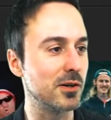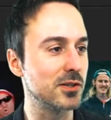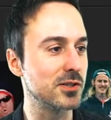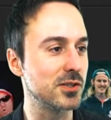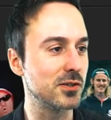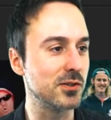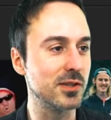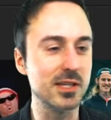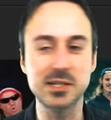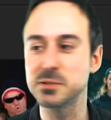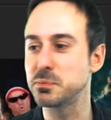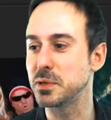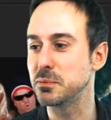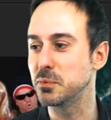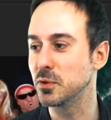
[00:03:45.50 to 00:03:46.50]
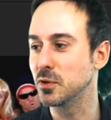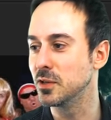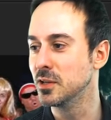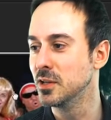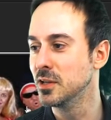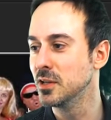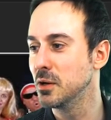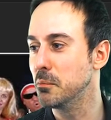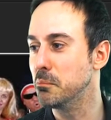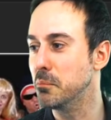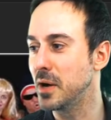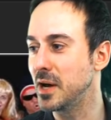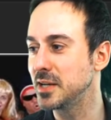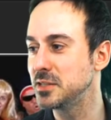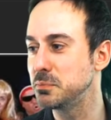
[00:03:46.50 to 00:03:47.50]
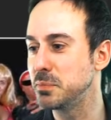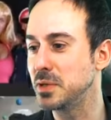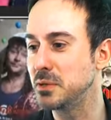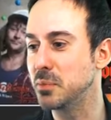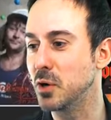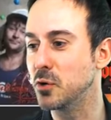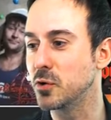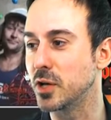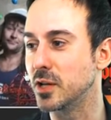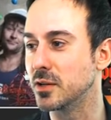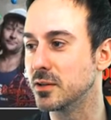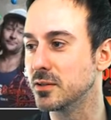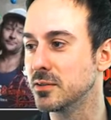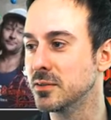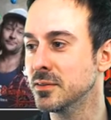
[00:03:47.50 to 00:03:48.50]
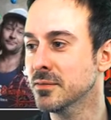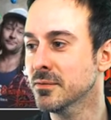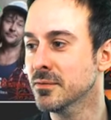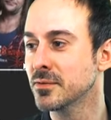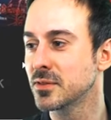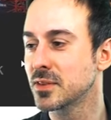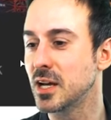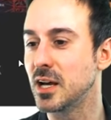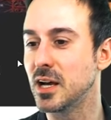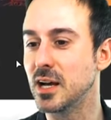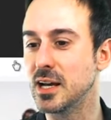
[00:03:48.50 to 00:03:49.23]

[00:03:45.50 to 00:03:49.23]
to show you. These people might be bogan. Uh,